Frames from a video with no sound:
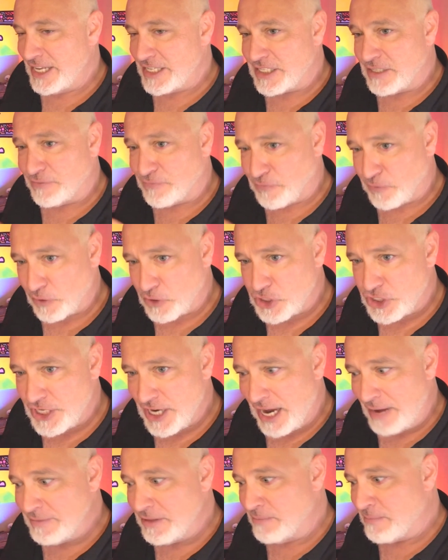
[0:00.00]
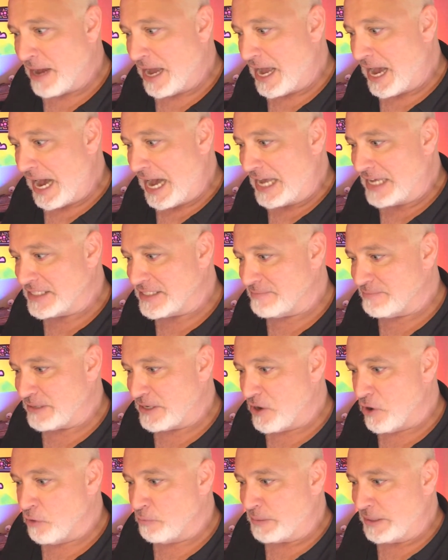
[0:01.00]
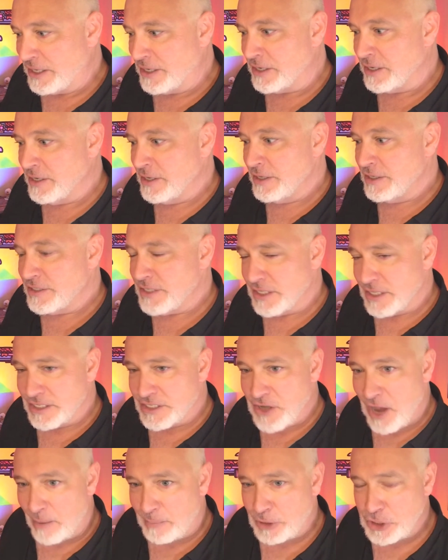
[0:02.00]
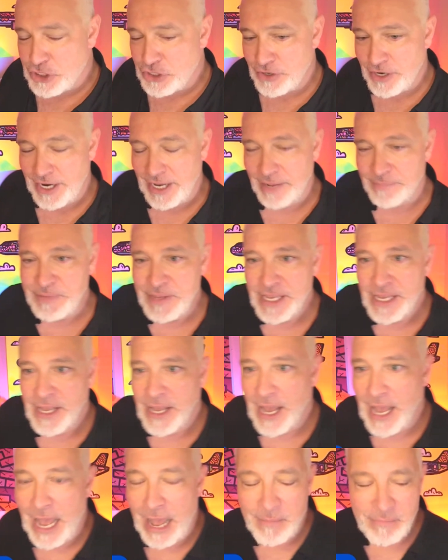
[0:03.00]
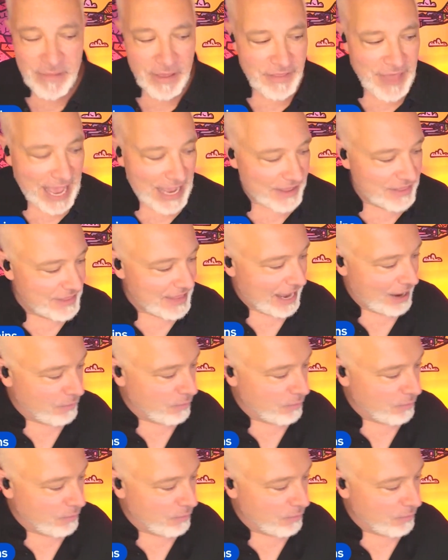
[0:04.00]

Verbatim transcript: and it's the first time that my eyes have been opened to this opportunity. Um, that